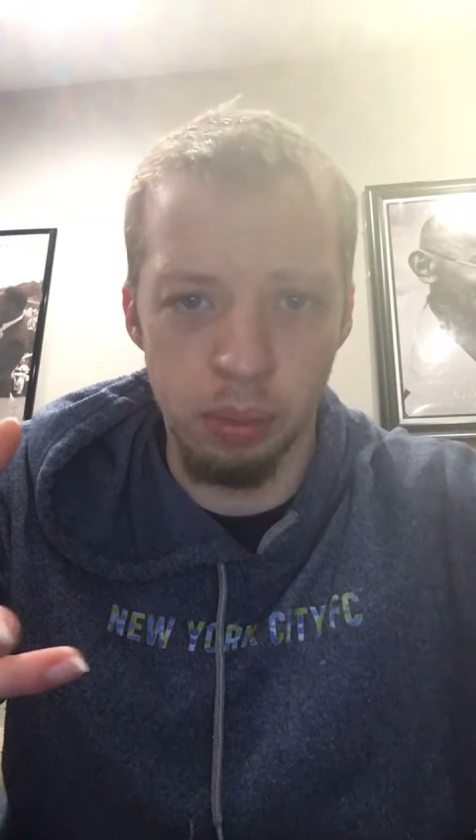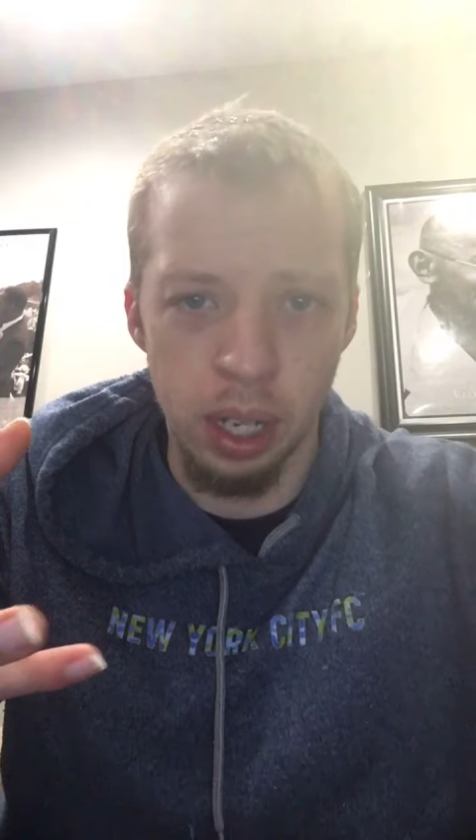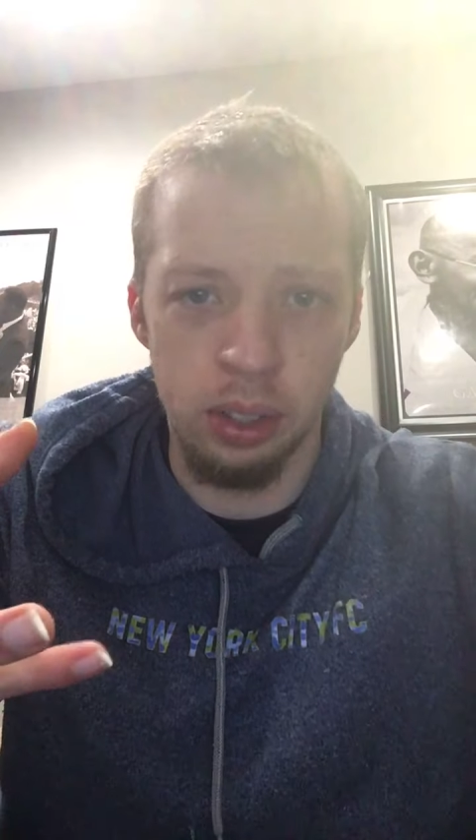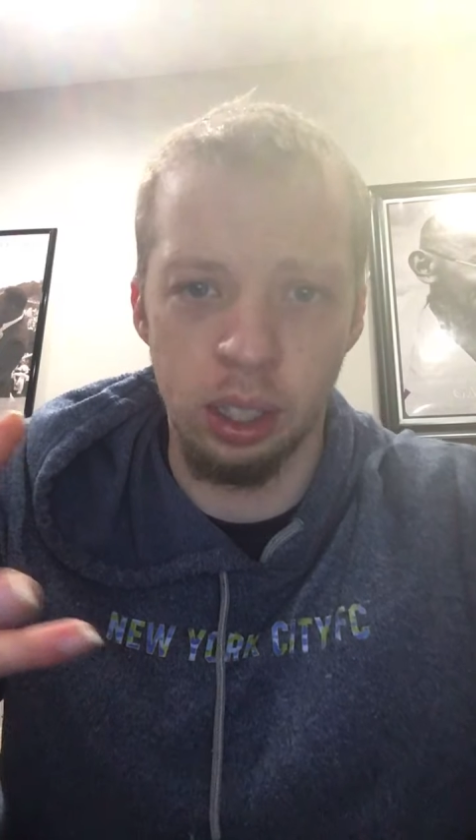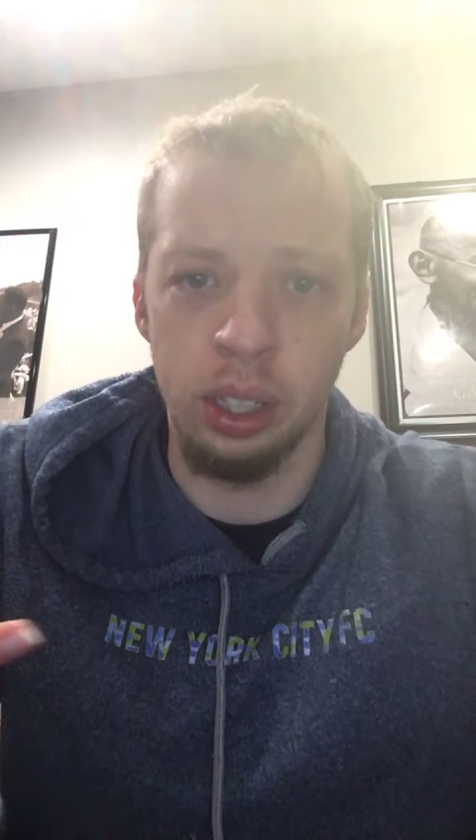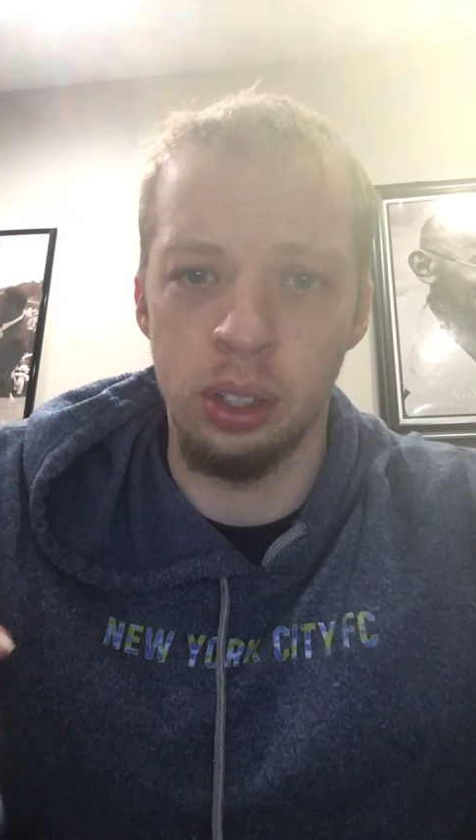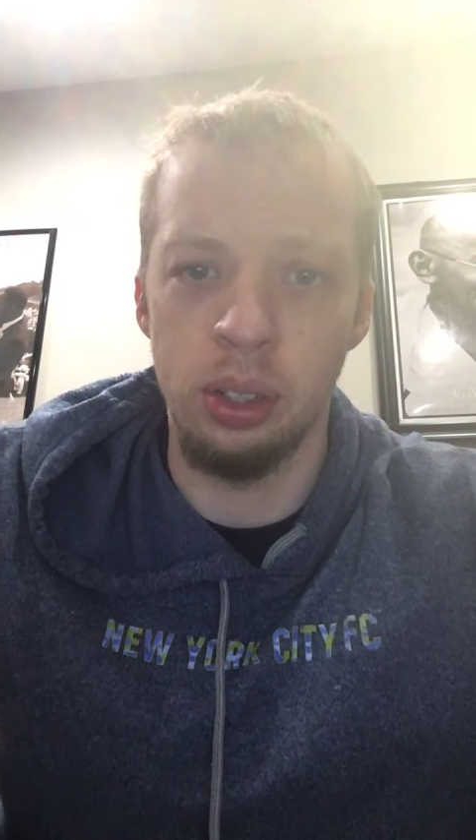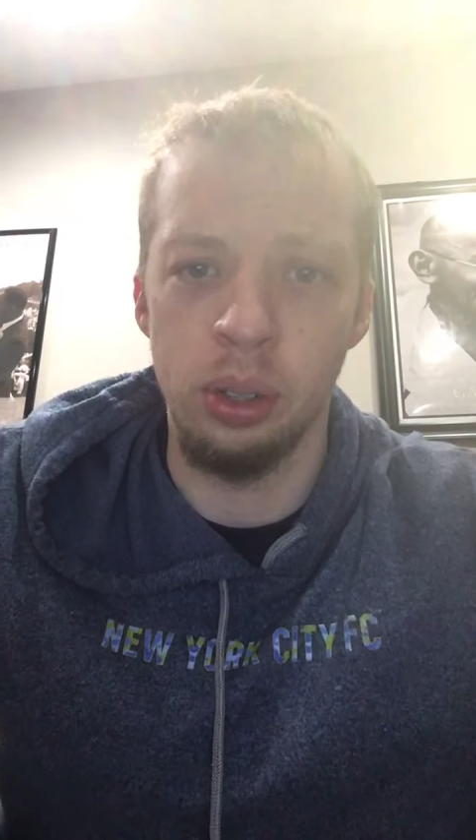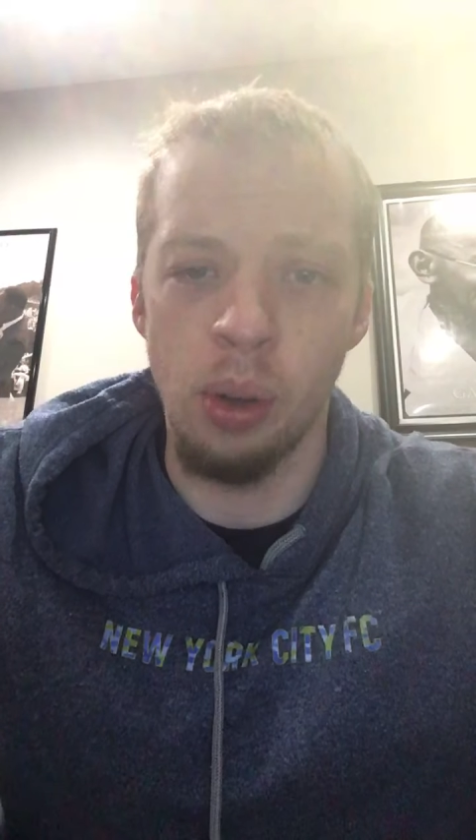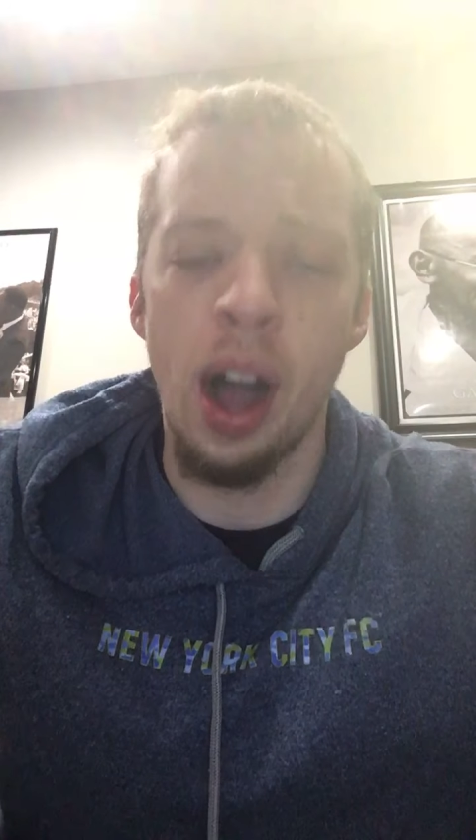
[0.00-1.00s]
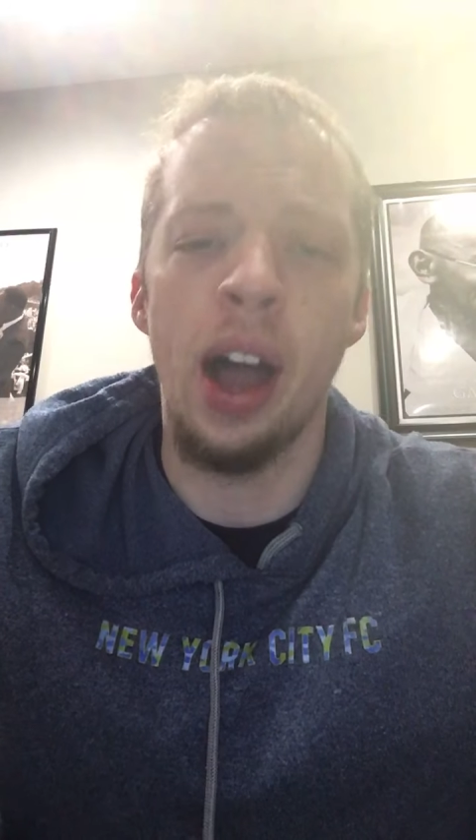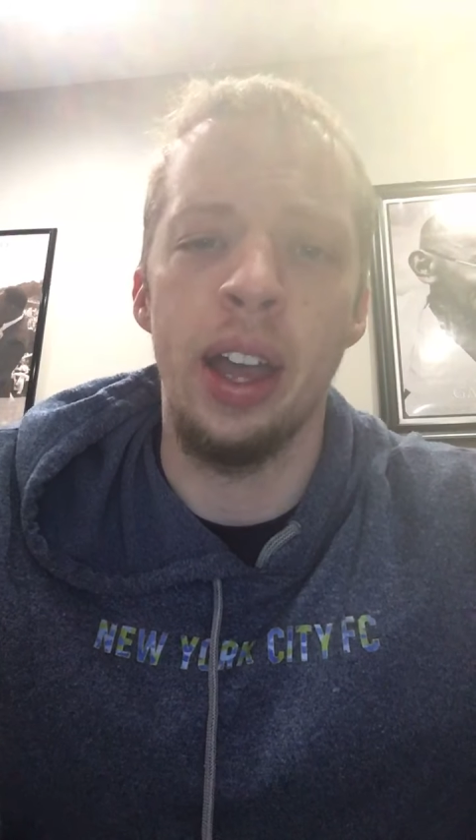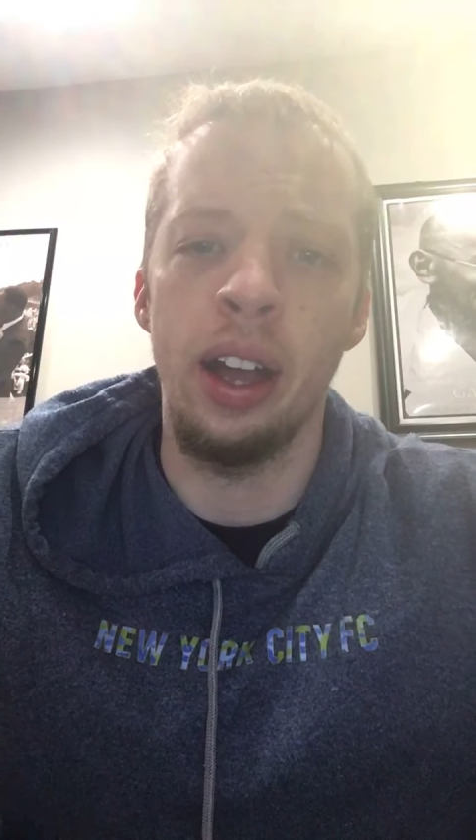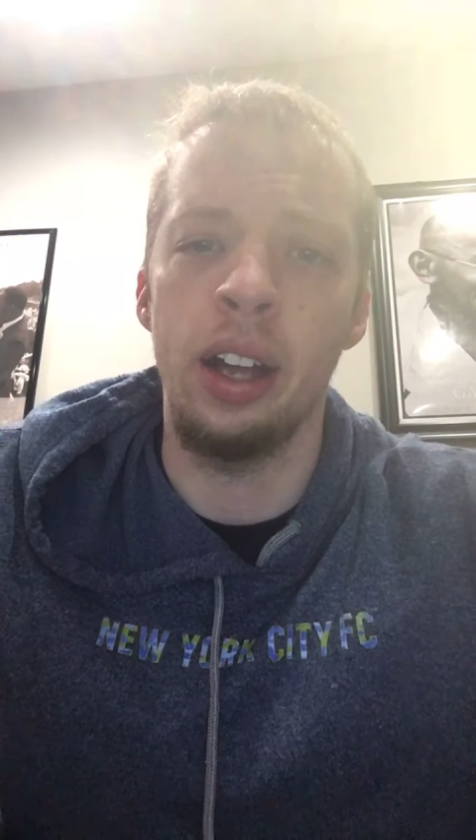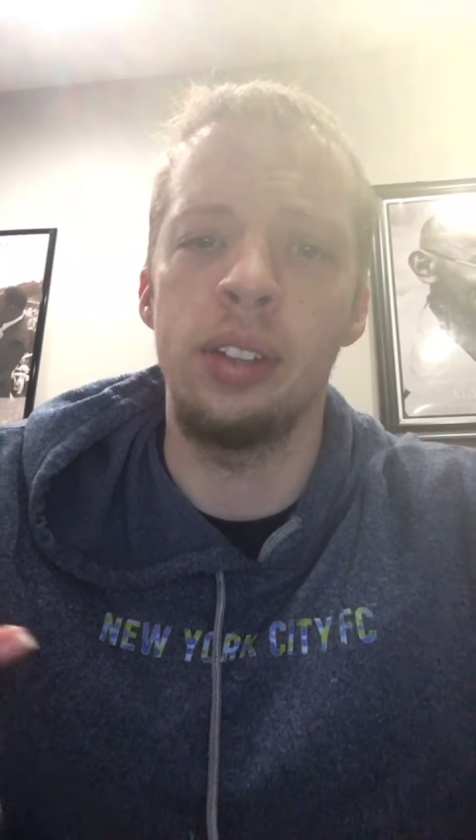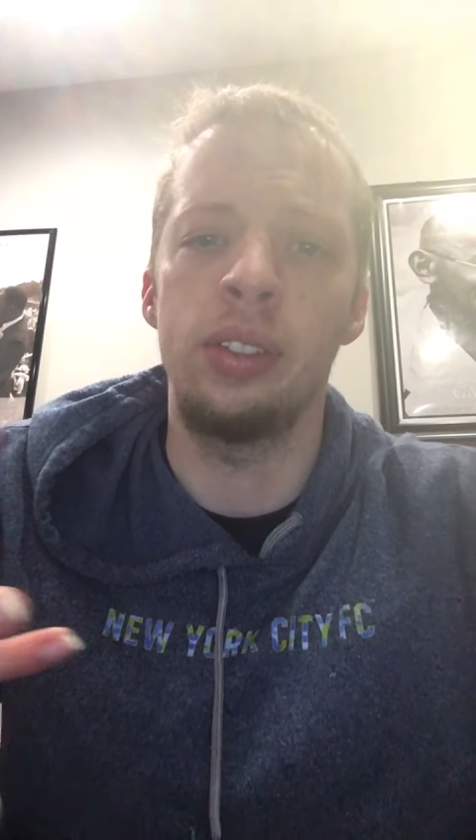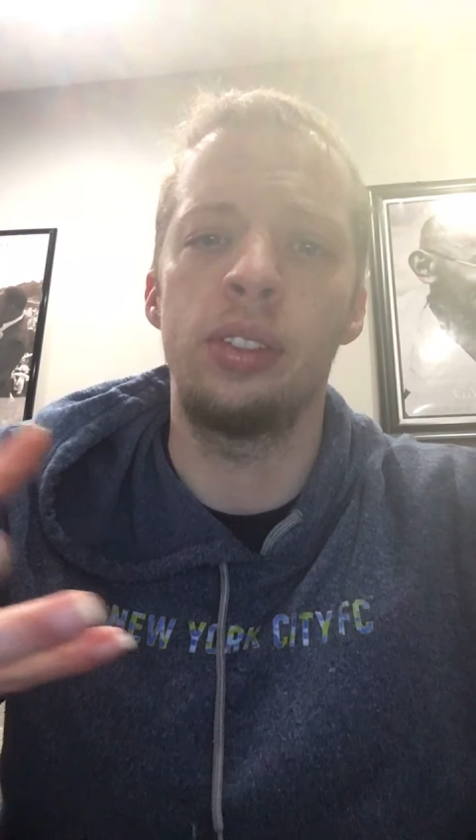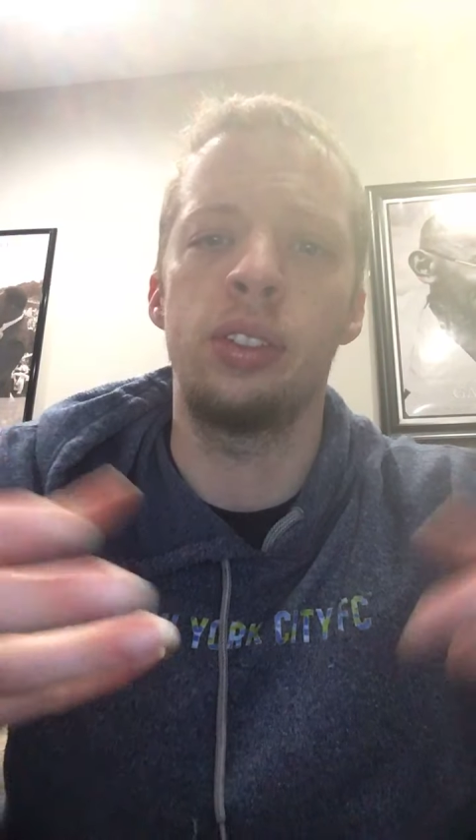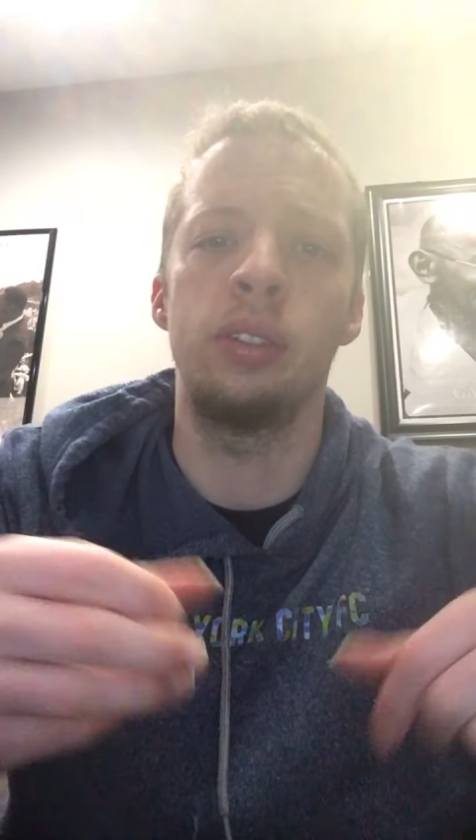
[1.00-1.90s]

basically two ions.